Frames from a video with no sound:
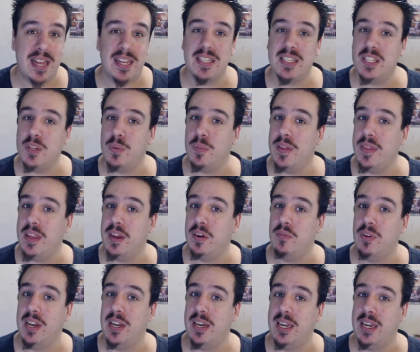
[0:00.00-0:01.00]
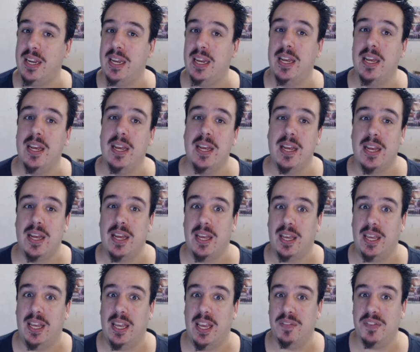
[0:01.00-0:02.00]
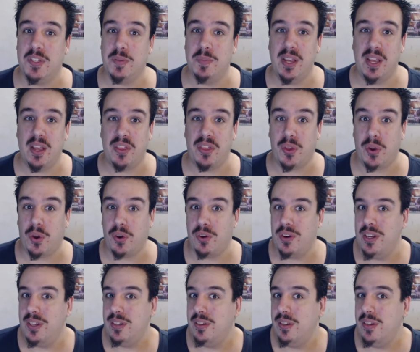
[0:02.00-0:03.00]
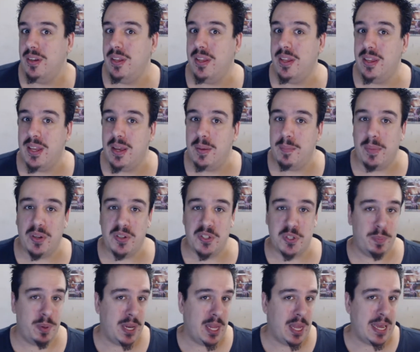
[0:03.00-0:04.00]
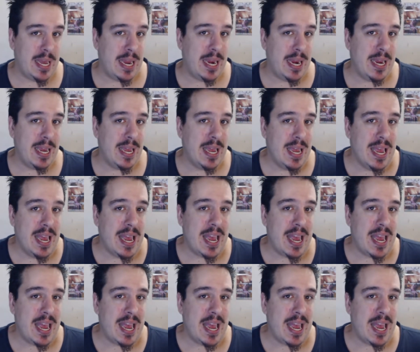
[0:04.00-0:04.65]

That's the one that really gives me a thrill. They're multiplying.